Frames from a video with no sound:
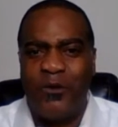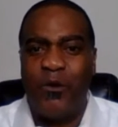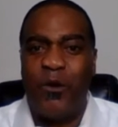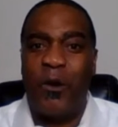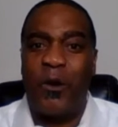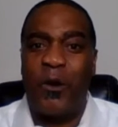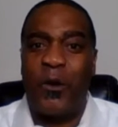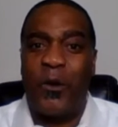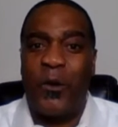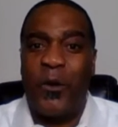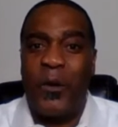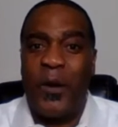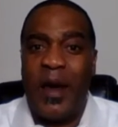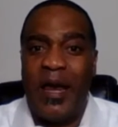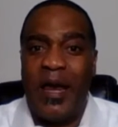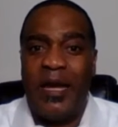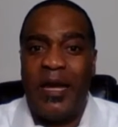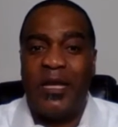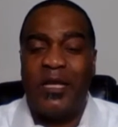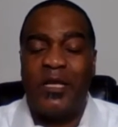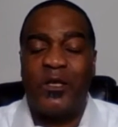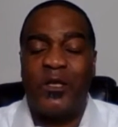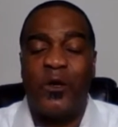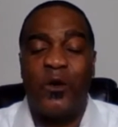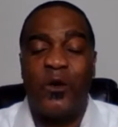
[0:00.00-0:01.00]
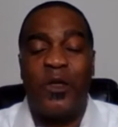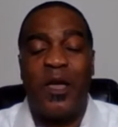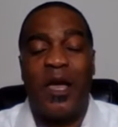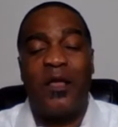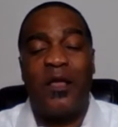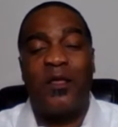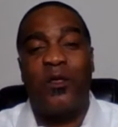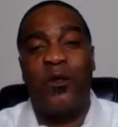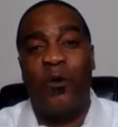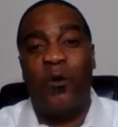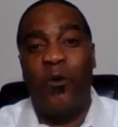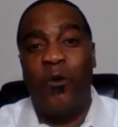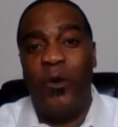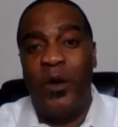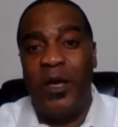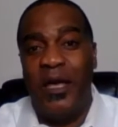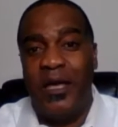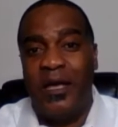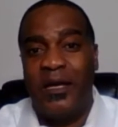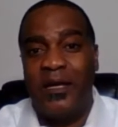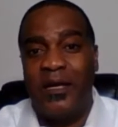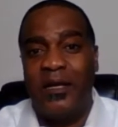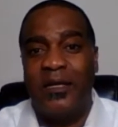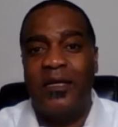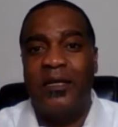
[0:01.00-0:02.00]
We were created so that the
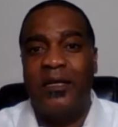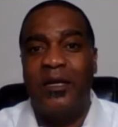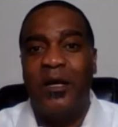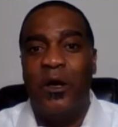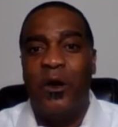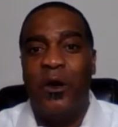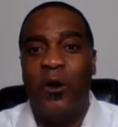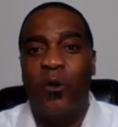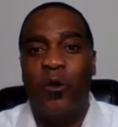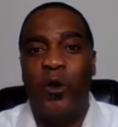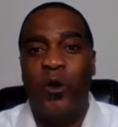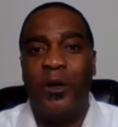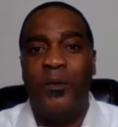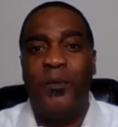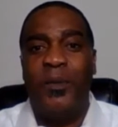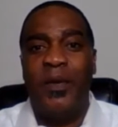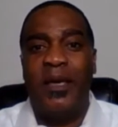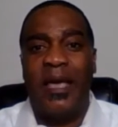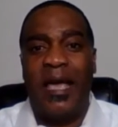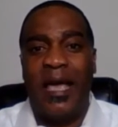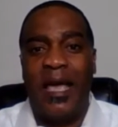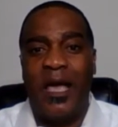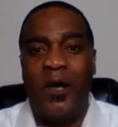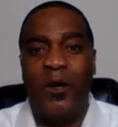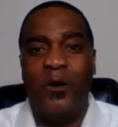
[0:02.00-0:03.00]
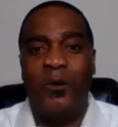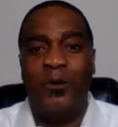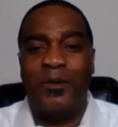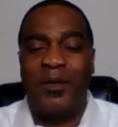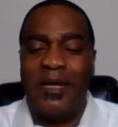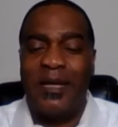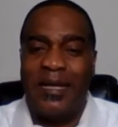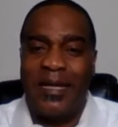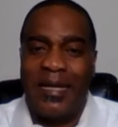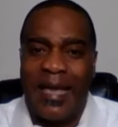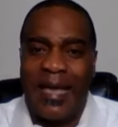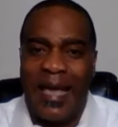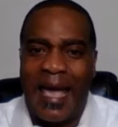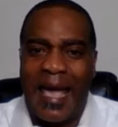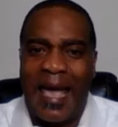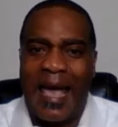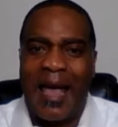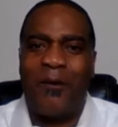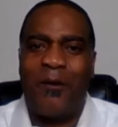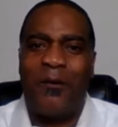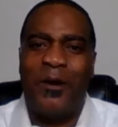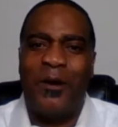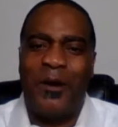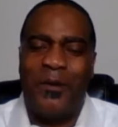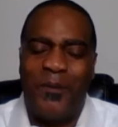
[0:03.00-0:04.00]
weaker would be helped and
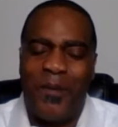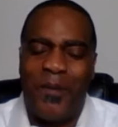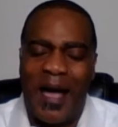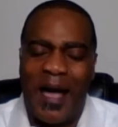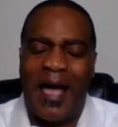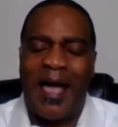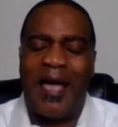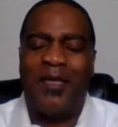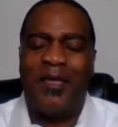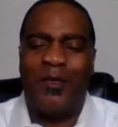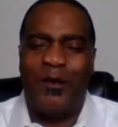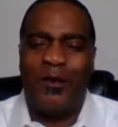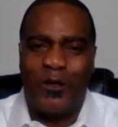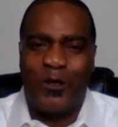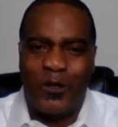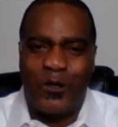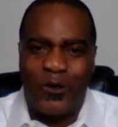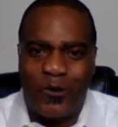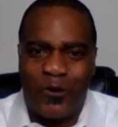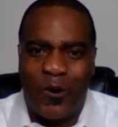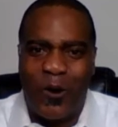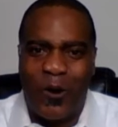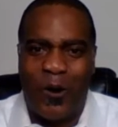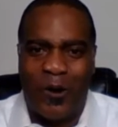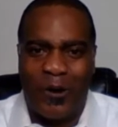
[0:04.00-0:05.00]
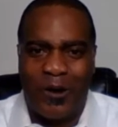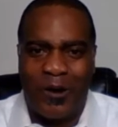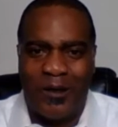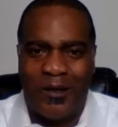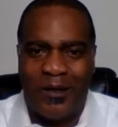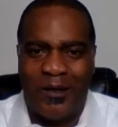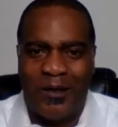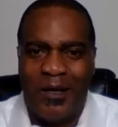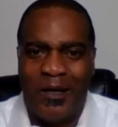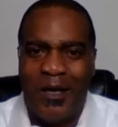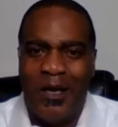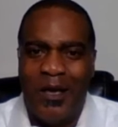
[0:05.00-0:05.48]
carried by the stronger.